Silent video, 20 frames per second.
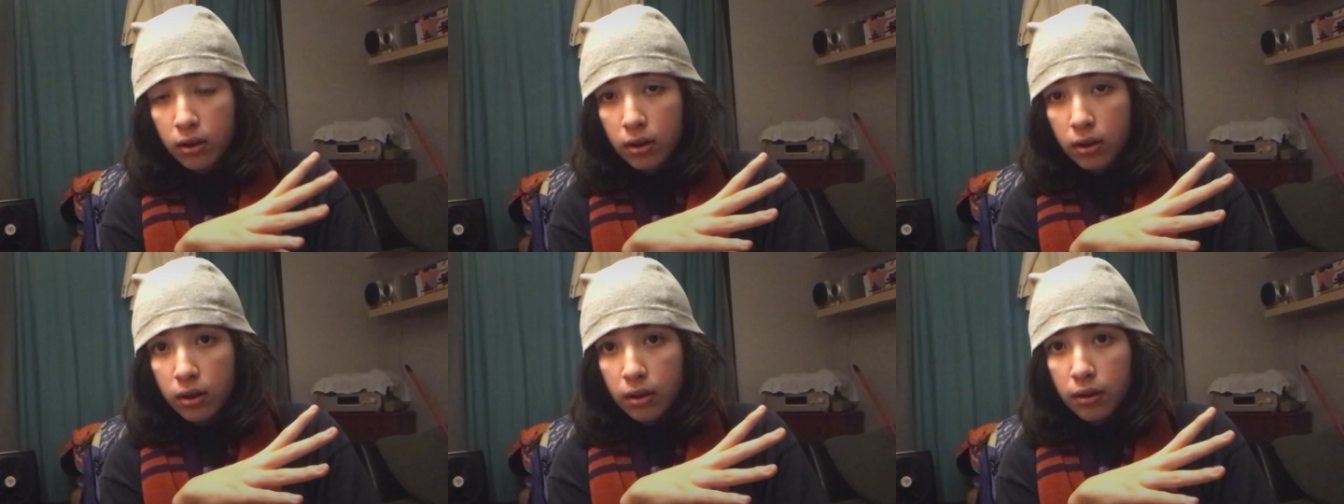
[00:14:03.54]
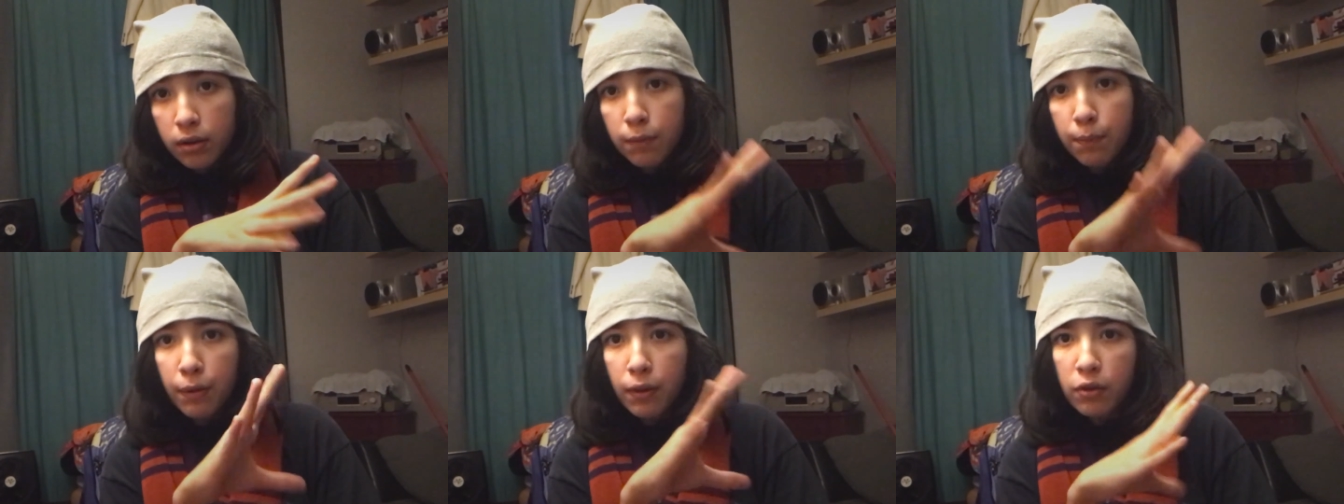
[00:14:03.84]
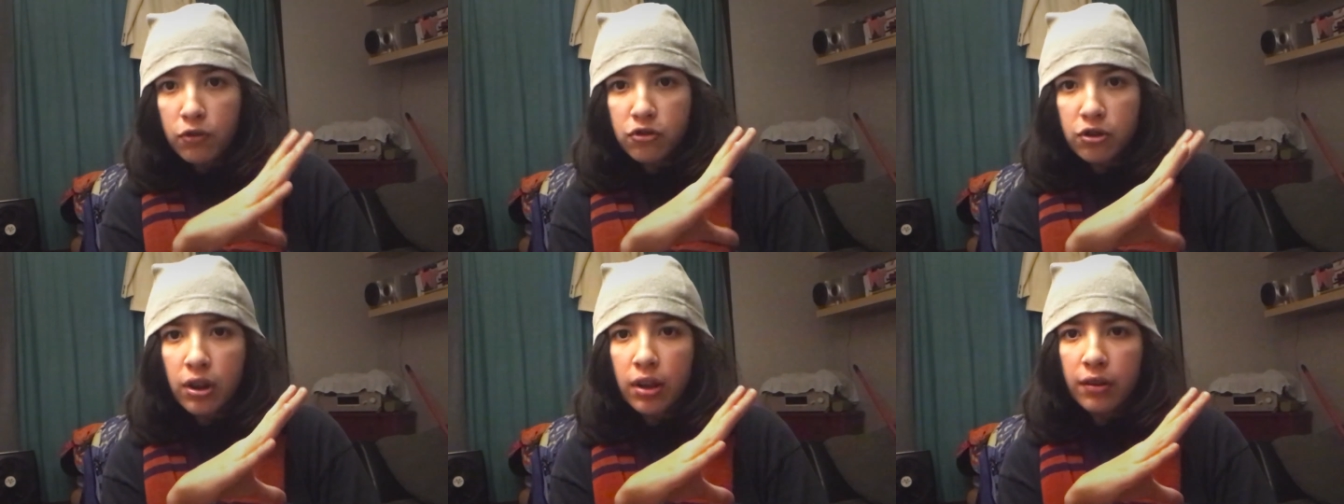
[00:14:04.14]
It'll probably
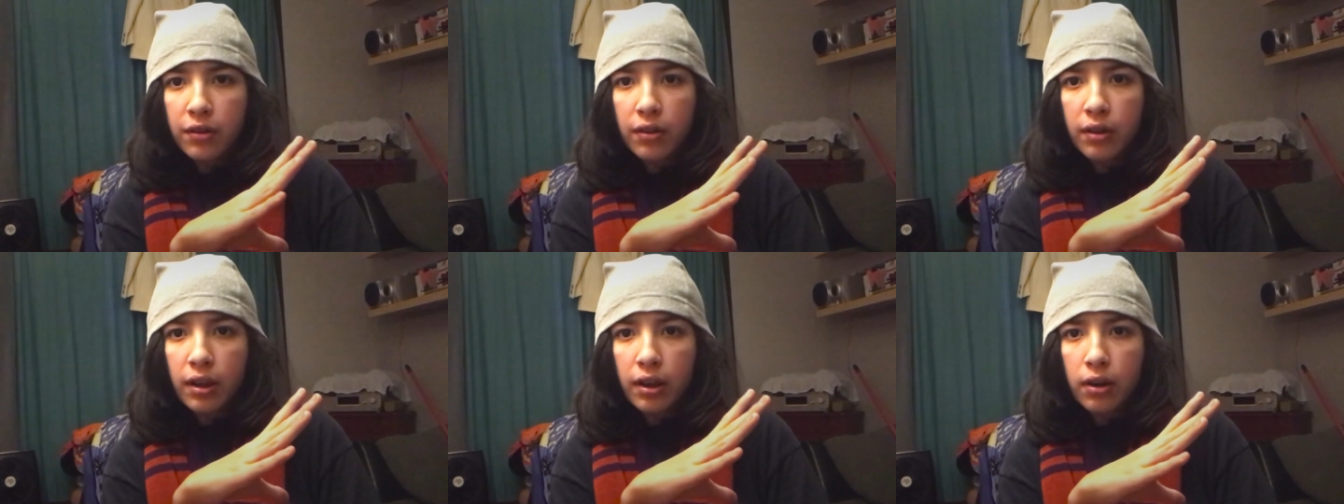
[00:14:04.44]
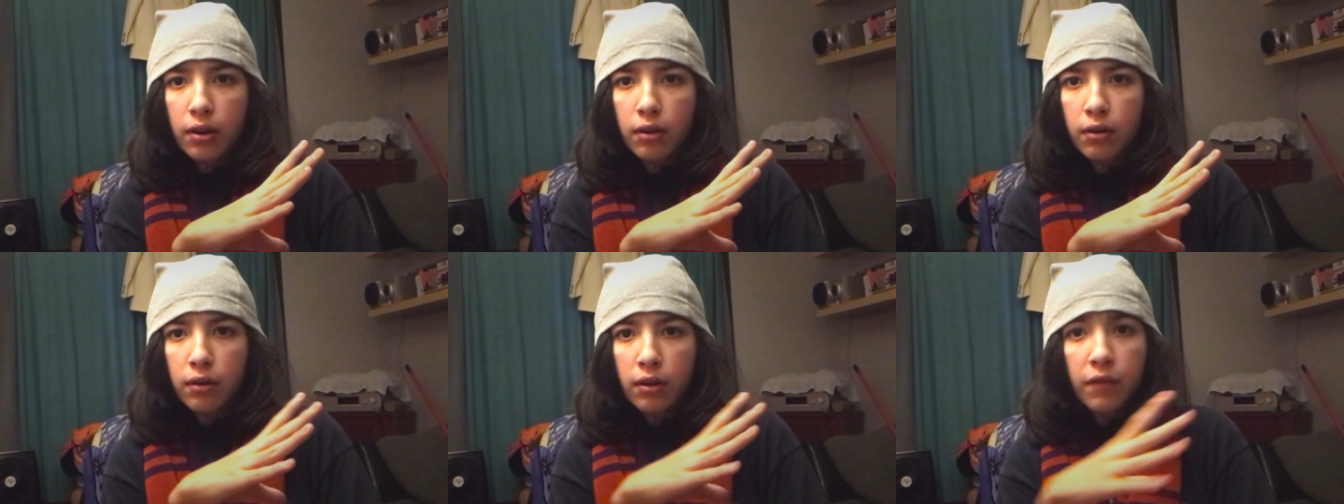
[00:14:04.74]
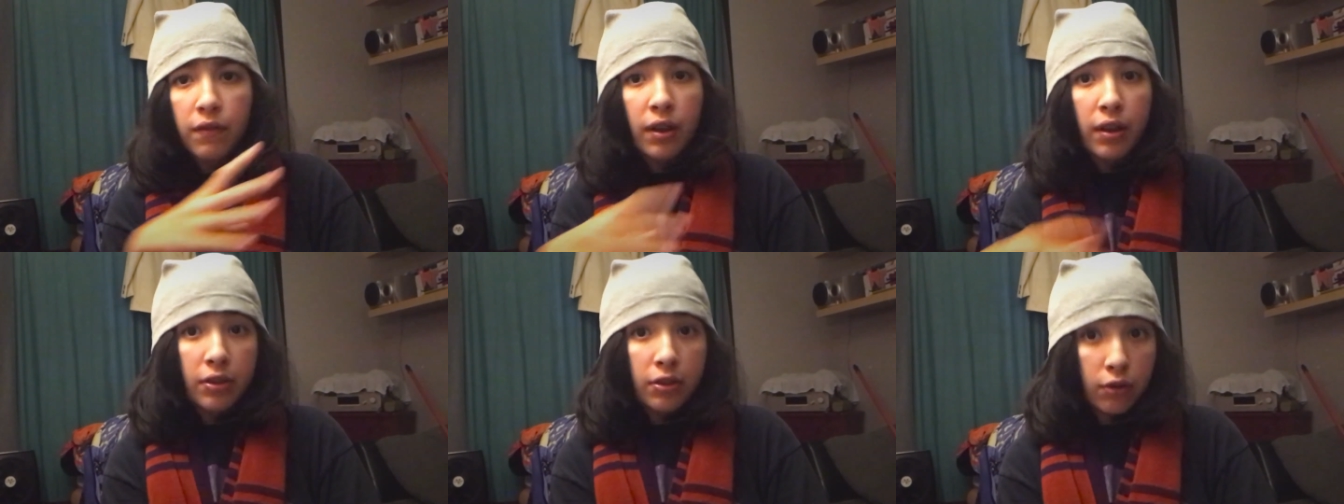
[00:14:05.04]
change later if
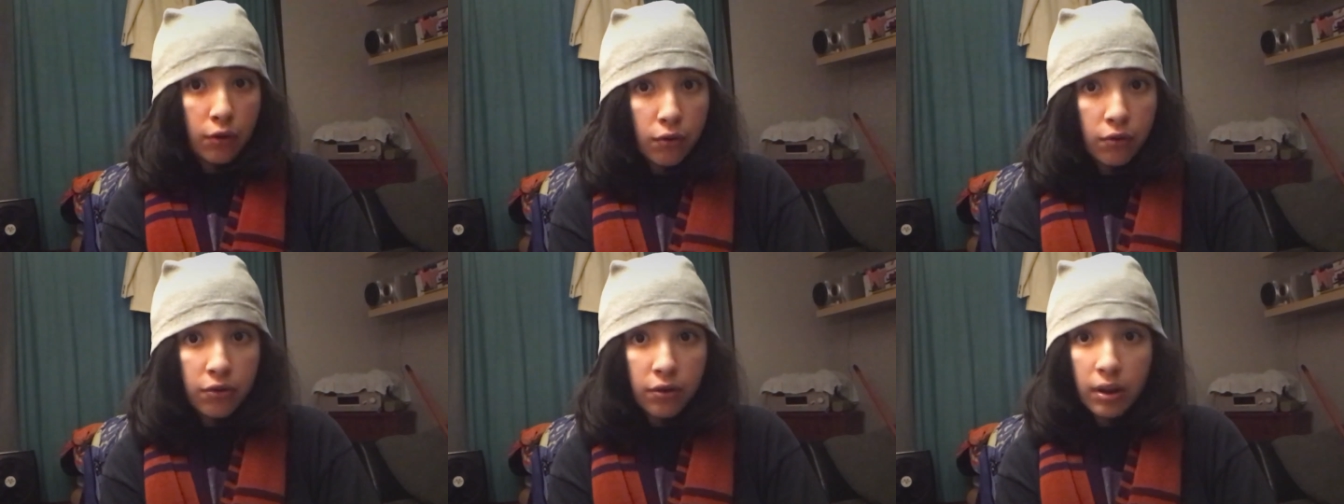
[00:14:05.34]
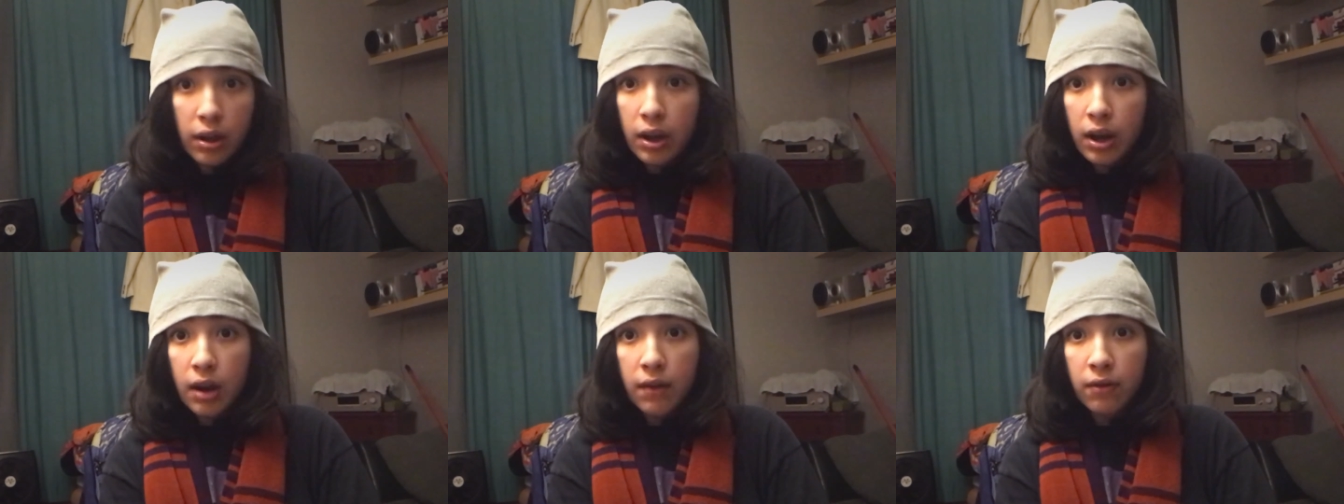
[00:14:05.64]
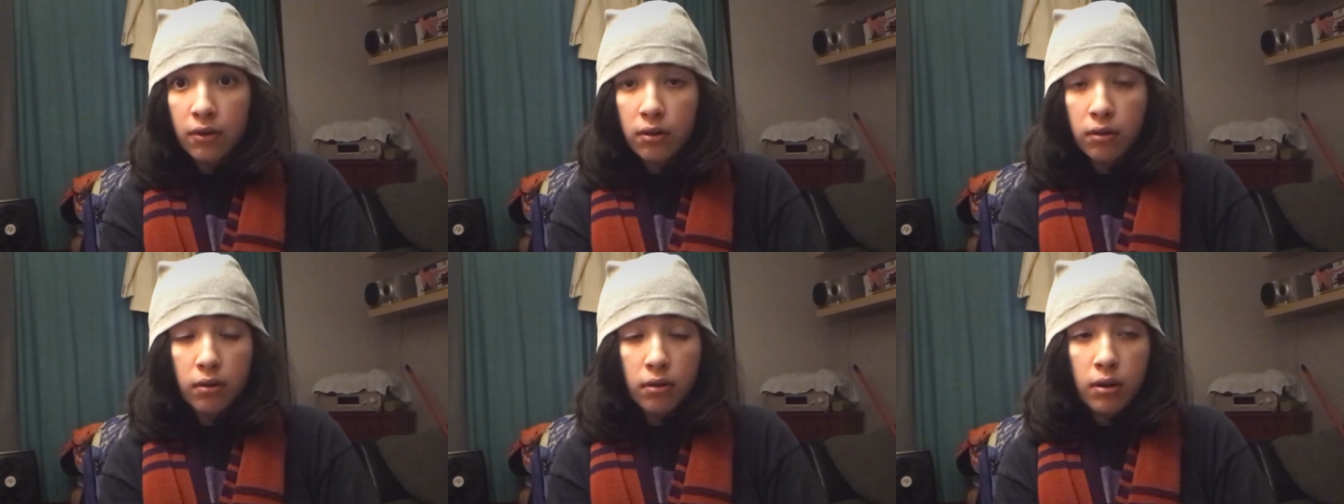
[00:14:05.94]
I do see it ever.